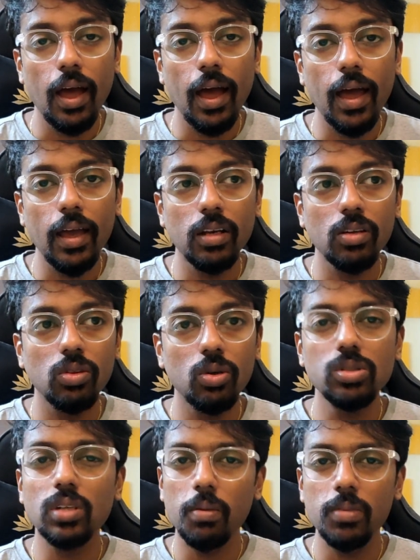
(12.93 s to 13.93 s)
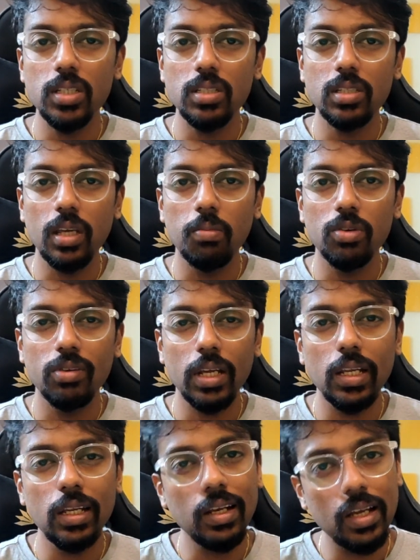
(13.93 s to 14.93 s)
And those comments seemed
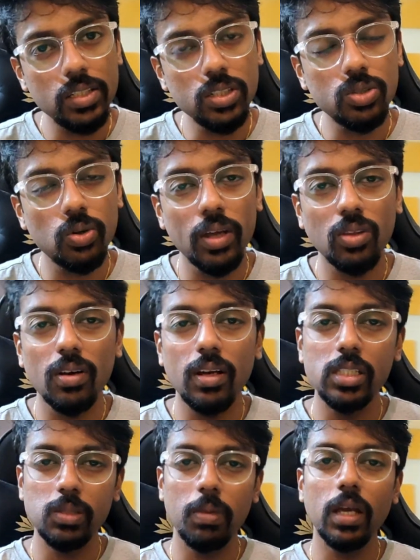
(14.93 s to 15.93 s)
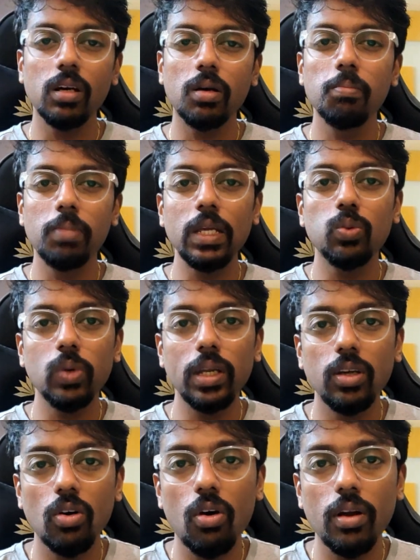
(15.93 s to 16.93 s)
really legit, so I thought let's make a complete
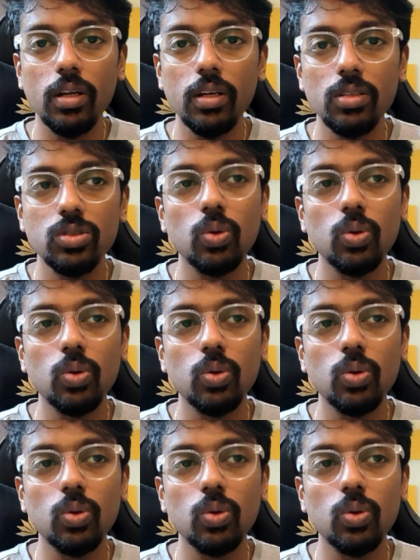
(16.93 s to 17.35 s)
video on it.